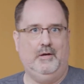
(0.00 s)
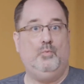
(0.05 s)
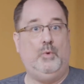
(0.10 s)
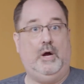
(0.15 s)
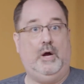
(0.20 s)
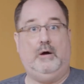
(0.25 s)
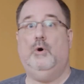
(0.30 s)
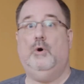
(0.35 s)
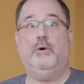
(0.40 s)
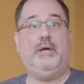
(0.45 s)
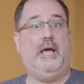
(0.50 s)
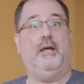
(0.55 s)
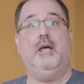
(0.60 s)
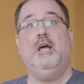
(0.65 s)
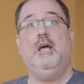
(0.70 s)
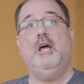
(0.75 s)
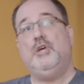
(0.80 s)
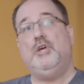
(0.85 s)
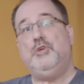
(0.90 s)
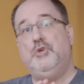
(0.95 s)
Well, okay,
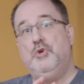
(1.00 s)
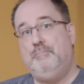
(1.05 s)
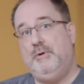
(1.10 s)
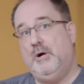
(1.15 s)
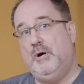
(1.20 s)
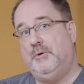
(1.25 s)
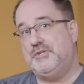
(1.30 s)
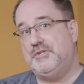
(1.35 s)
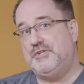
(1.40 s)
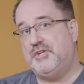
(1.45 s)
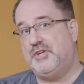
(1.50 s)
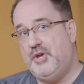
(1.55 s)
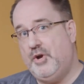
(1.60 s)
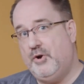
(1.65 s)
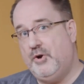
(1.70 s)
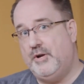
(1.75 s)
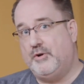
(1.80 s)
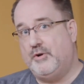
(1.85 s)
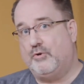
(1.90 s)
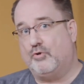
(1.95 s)
you built a
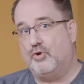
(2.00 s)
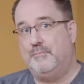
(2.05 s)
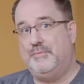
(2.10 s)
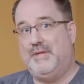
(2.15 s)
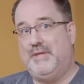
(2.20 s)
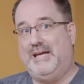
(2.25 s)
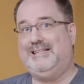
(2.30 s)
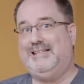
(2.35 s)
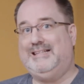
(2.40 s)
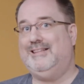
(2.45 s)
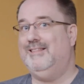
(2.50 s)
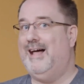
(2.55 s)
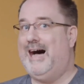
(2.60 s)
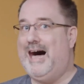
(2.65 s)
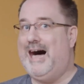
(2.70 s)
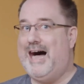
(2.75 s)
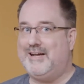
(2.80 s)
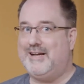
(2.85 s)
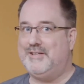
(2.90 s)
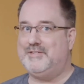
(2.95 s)
security group that
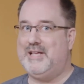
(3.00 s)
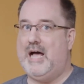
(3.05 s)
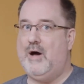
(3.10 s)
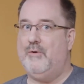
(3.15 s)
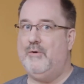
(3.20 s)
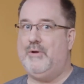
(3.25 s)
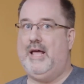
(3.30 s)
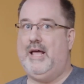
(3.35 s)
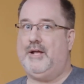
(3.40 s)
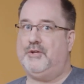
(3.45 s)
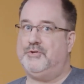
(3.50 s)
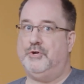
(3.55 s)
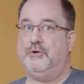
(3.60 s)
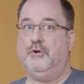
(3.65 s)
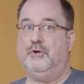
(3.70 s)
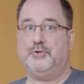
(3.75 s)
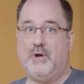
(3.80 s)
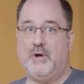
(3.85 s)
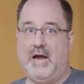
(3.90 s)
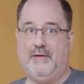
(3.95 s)
locks out
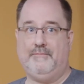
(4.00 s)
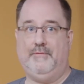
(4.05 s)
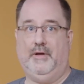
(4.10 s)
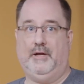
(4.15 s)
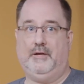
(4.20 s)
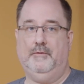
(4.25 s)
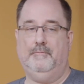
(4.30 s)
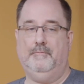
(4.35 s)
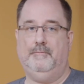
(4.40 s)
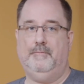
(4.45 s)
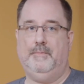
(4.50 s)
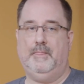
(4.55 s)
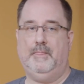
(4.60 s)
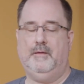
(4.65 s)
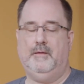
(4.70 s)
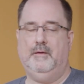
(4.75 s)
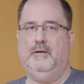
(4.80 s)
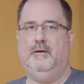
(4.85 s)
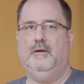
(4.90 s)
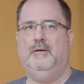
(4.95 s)
external traffic.
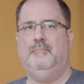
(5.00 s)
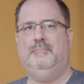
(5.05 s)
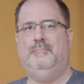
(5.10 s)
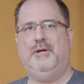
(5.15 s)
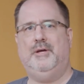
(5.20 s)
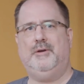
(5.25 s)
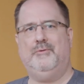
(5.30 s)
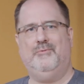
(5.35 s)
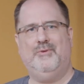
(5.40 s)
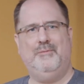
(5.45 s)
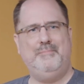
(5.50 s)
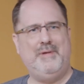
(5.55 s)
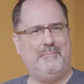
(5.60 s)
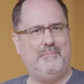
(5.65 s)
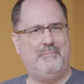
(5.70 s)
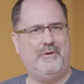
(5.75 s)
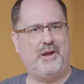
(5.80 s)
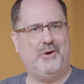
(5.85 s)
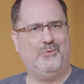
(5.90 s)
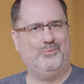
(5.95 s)
But
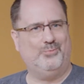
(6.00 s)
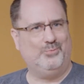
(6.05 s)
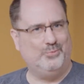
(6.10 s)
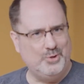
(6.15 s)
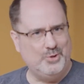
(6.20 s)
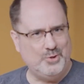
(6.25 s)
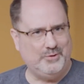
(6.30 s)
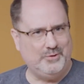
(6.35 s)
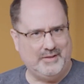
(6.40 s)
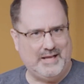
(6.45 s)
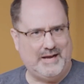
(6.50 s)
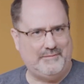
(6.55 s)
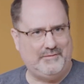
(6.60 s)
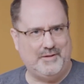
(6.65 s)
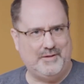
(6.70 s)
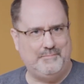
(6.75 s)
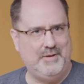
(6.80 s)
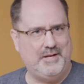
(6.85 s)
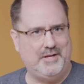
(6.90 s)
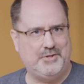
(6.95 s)
remember that a root level
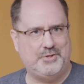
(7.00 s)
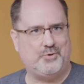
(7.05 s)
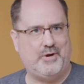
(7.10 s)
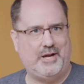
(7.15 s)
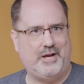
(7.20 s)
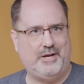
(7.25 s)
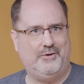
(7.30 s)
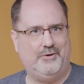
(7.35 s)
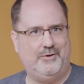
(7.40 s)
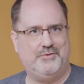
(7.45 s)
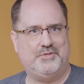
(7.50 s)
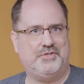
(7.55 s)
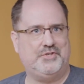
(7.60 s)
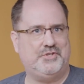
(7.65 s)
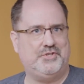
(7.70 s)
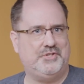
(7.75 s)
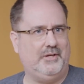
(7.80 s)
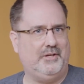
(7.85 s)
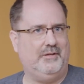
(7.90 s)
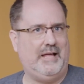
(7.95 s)
administrator
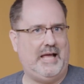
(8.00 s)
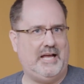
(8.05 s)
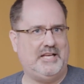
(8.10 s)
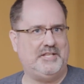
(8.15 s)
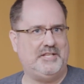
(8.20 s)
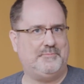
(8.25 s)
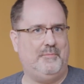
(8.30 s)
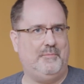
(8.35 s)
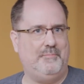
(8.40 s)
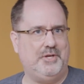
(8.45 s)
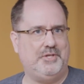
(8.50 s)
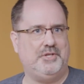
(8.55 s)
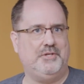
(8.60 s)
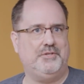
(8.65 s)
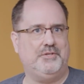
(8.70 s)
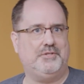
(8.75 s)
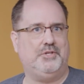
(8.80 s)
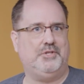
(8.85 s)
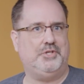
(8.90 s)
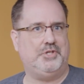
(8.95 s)
still has
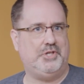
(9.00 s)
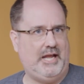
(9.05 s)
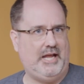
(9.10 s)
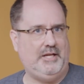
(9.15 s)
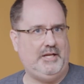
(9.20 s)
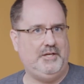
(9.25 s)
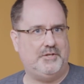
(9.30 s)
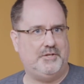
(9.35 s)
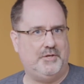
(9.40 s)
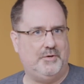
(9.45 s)
permissions to change